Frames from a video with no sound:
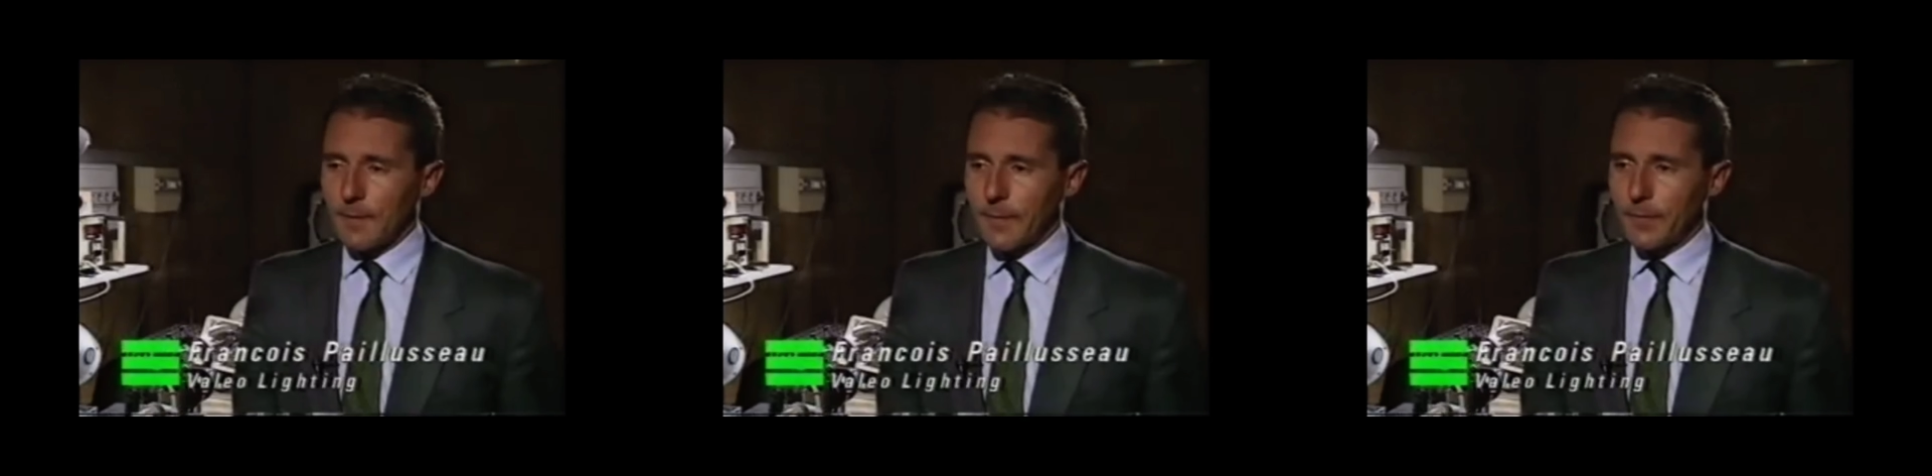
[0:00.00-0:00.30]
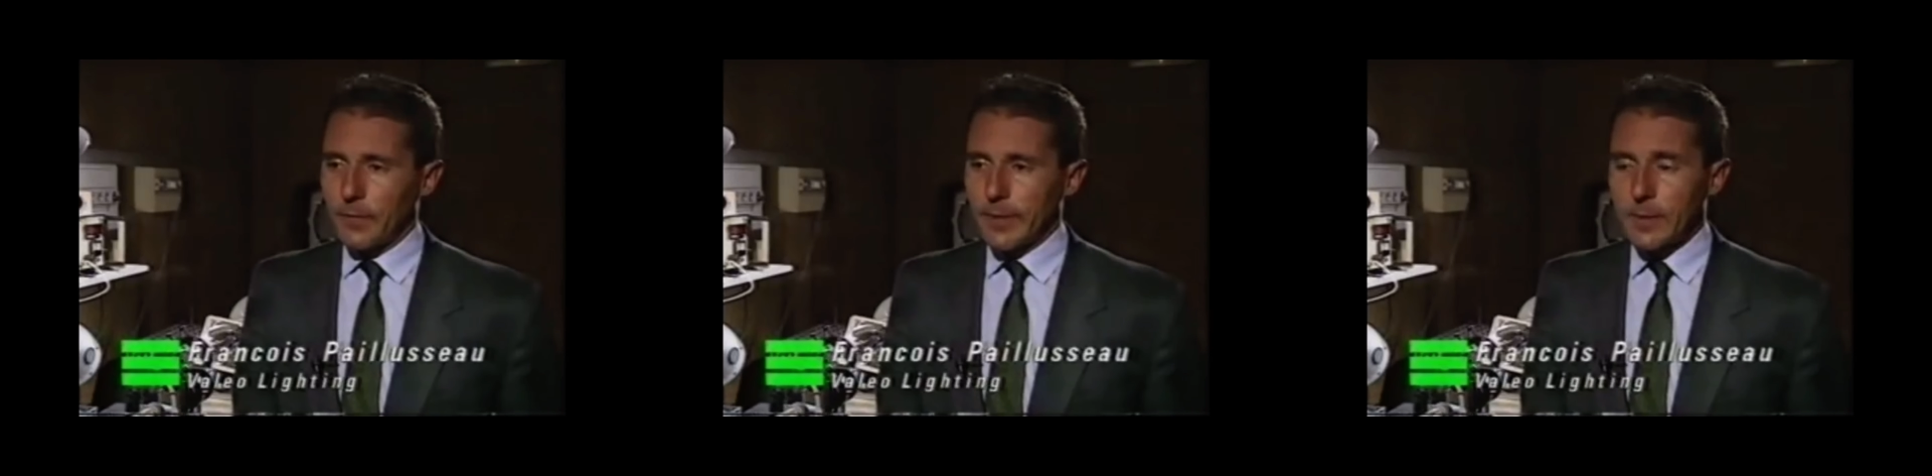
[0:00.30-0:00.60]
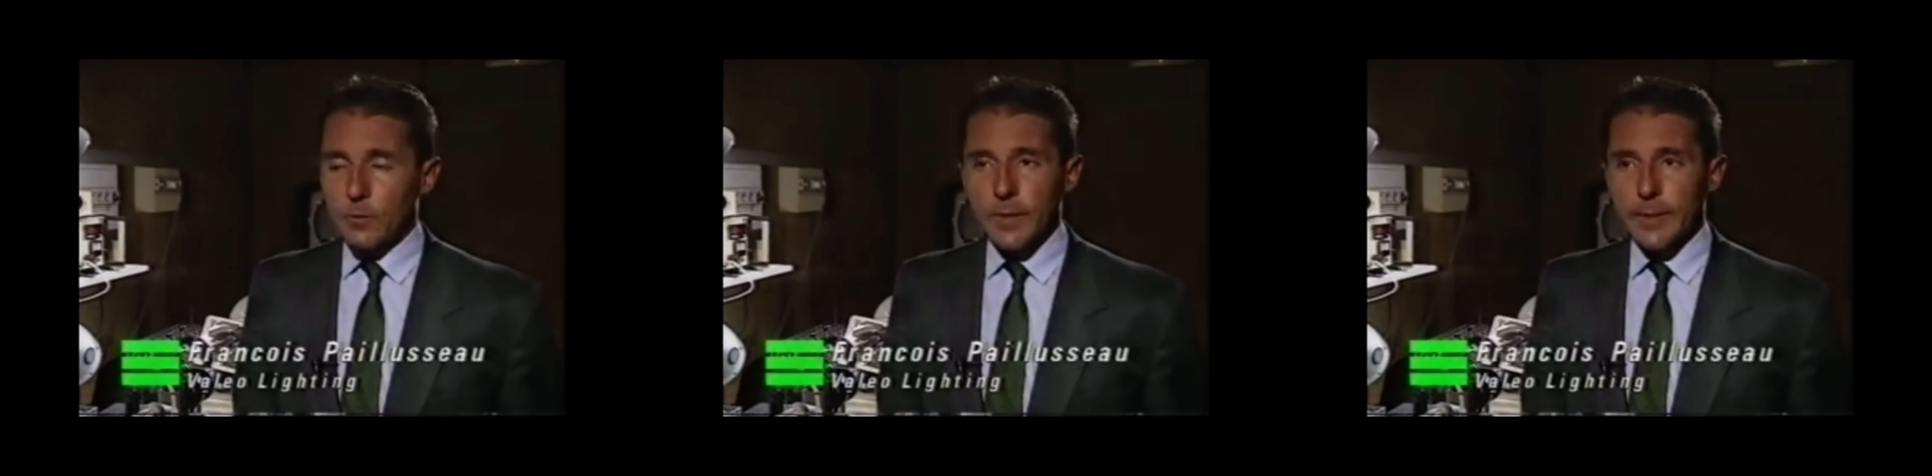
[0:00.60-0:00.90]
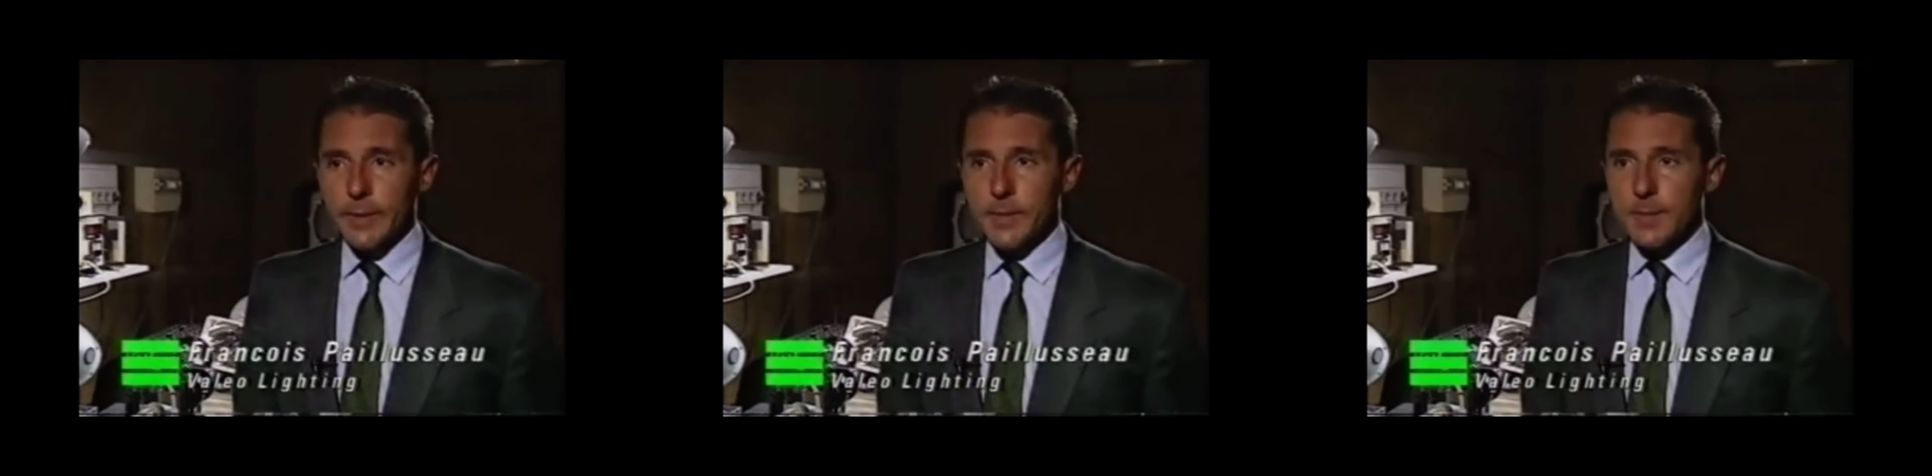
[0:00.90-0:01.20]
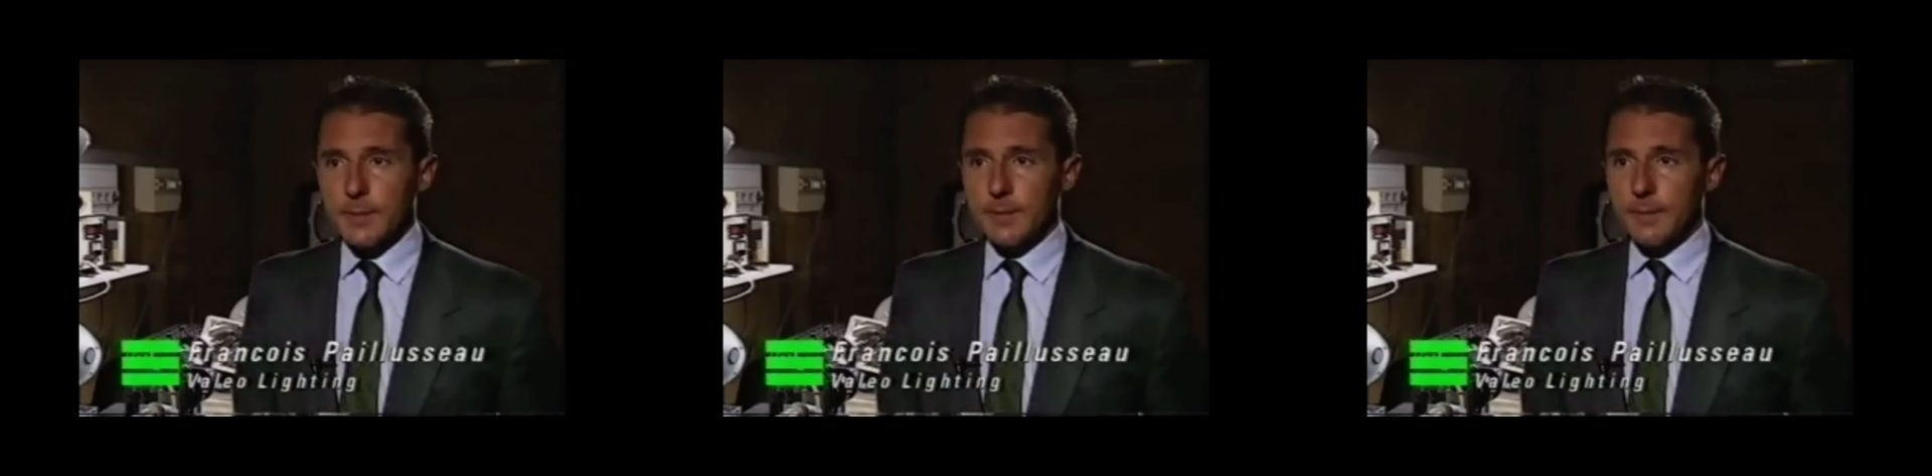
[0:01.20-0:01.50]
that the yellow
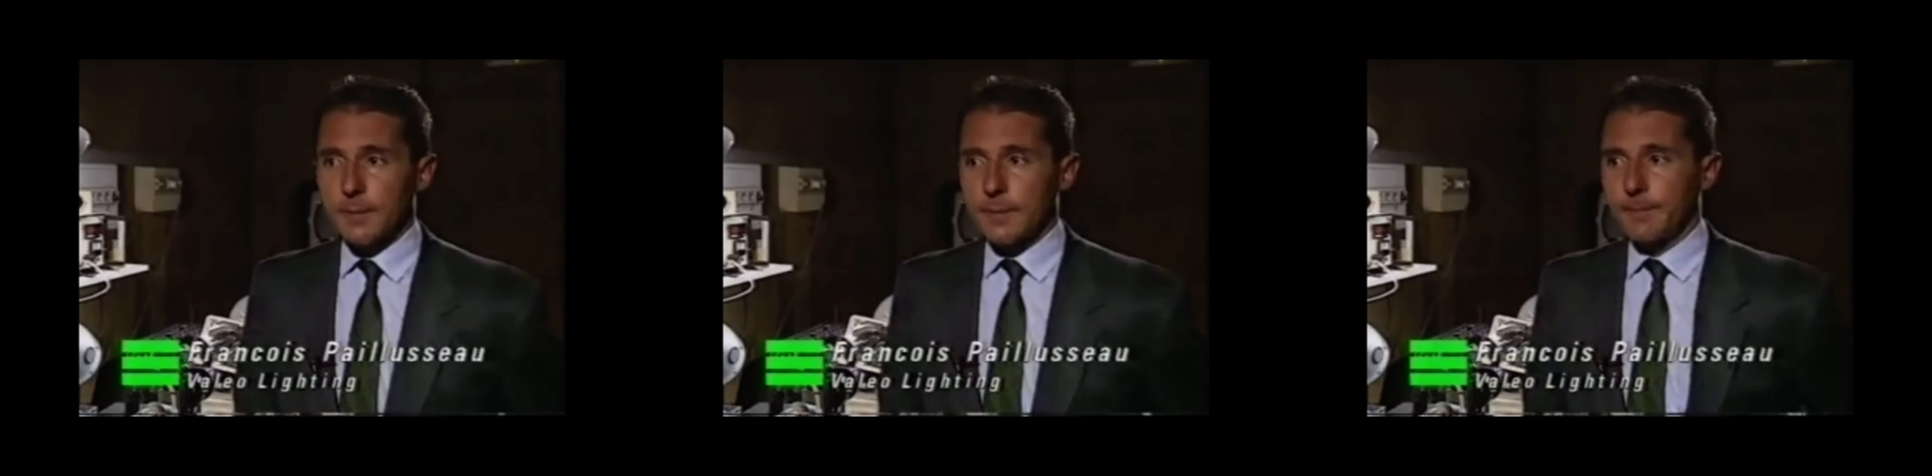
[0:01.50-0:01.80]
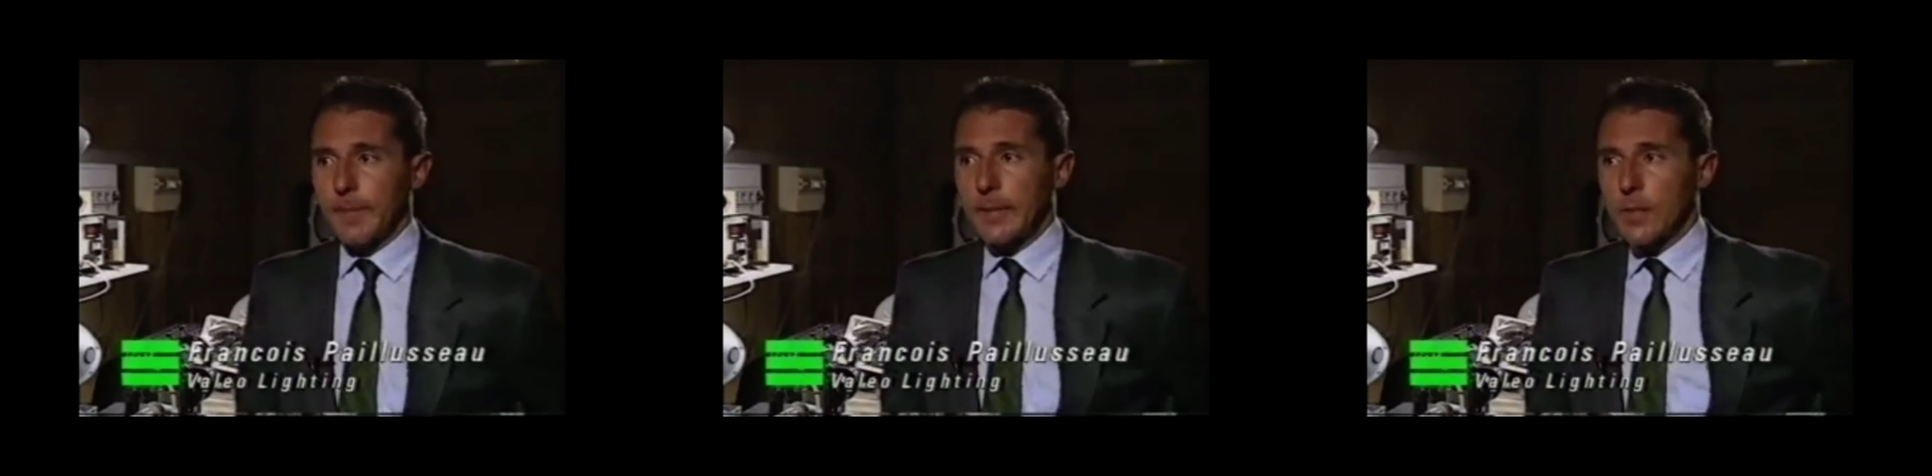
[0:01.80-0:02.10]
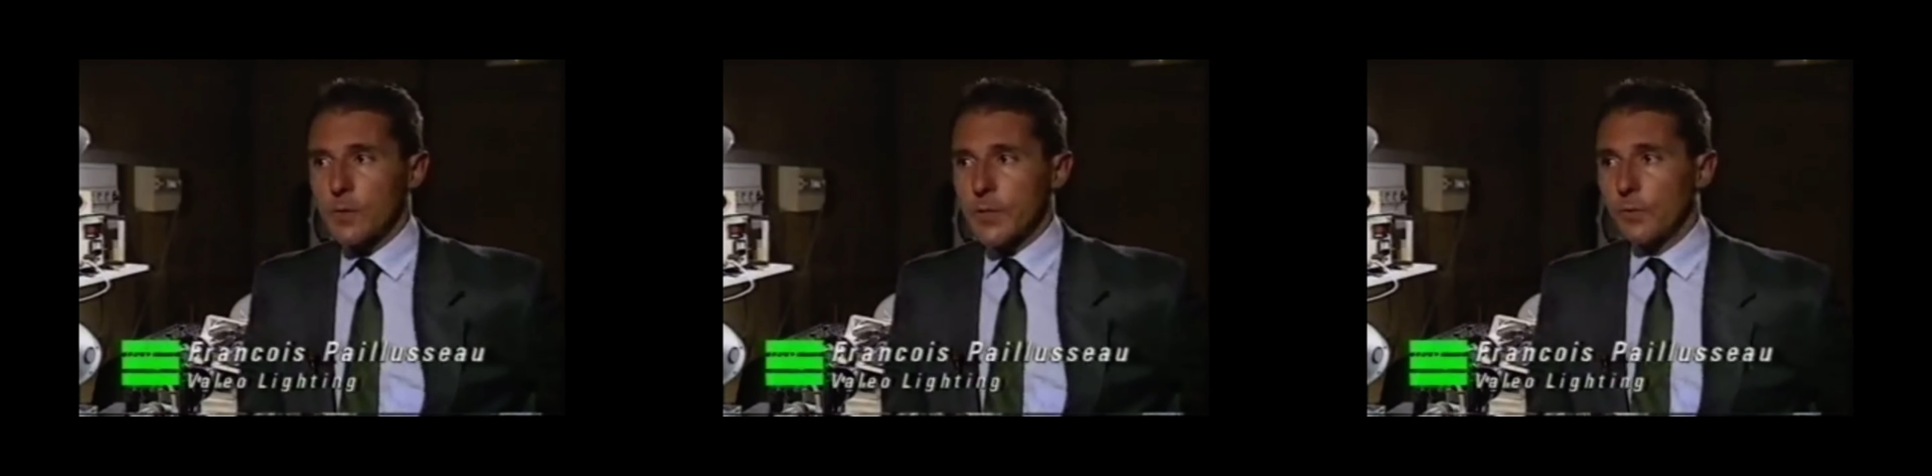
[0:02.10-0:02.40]
light allows